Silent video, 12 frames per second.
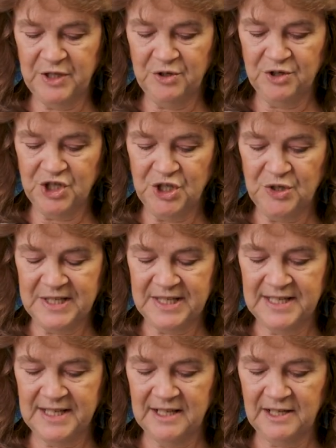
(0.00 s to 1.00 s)
where you can choose
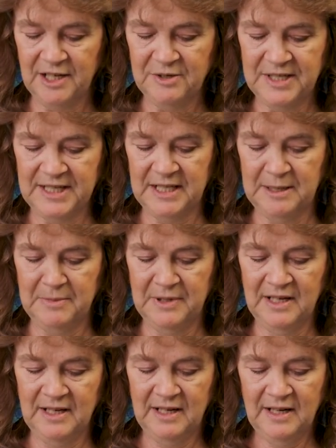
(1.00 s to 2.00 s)
to sit close to him,
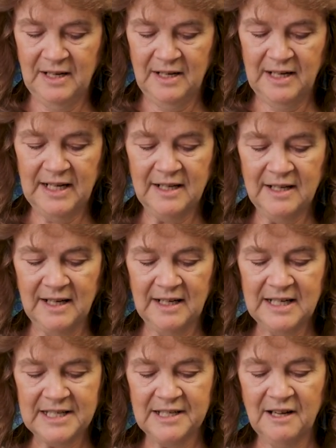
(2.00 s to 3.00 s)
linger
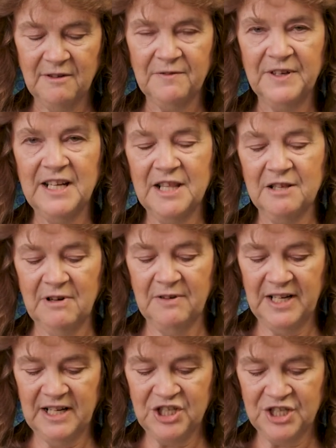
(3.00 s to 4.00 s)
in his love and hear the
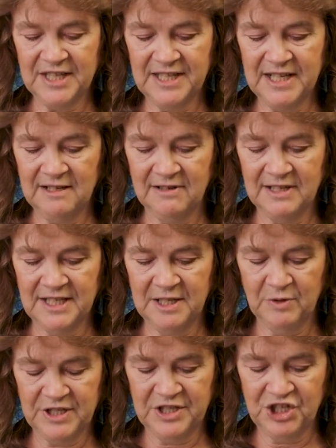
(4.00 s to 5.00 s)
revelation secrets
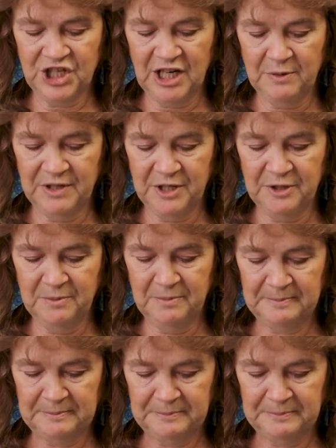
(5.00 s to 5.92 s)
he wants to share with you.